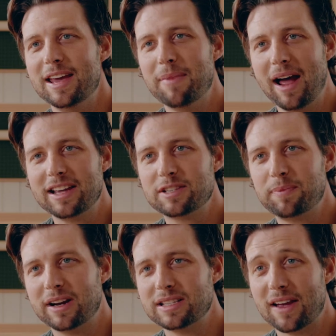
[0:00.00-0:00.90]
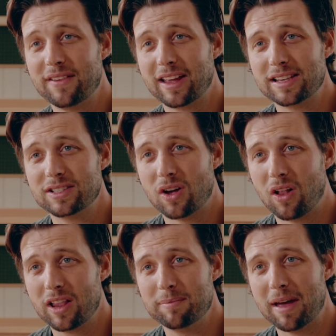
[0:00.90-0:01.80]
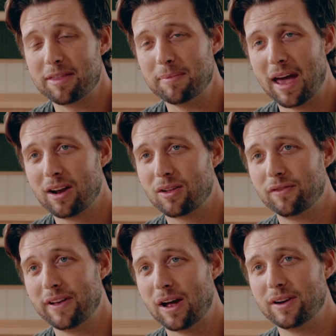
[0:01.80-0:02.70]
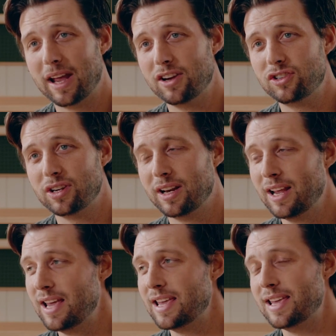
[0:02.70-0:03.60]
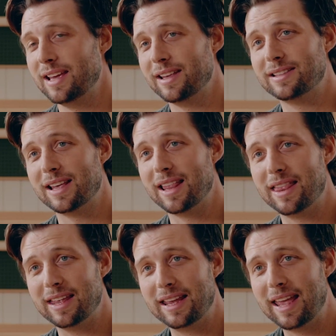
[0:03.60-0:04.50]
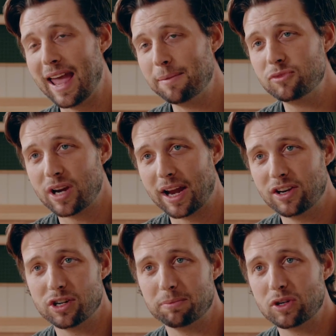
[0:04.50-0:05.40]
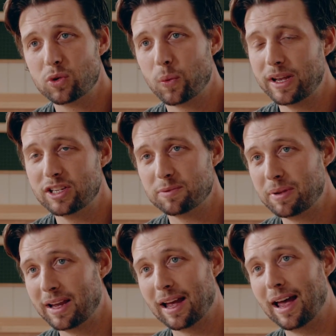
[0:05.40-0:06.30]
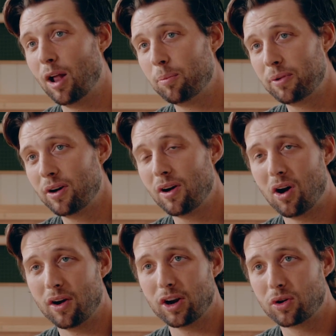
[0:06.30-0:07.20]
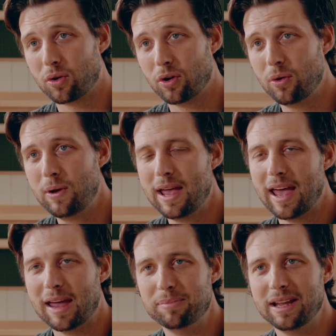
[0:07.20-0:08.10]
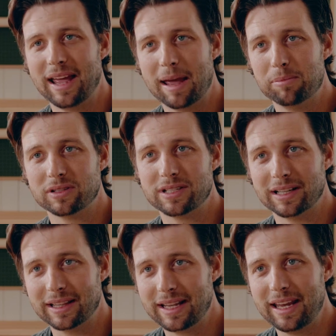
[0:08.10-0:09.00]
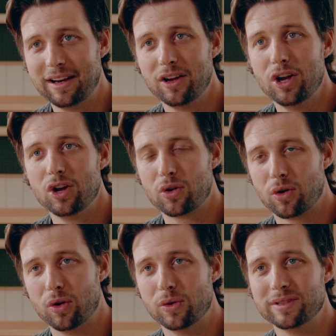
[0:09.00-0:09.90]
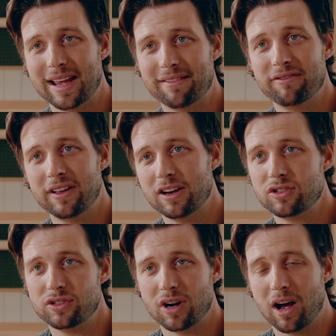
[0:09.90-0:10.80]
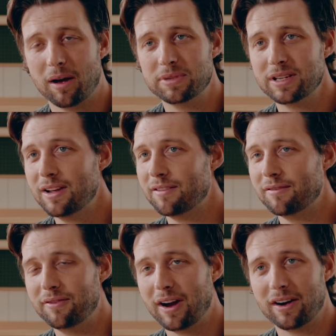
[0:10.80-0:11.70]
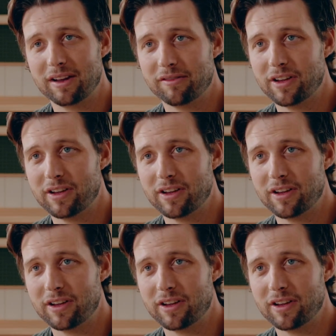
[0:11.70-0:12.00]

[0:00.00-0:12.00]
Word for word: In my experience, having a solid mathematical foundation is the game changer between just being a helper on a crew and being able to lead crews and finish jobs very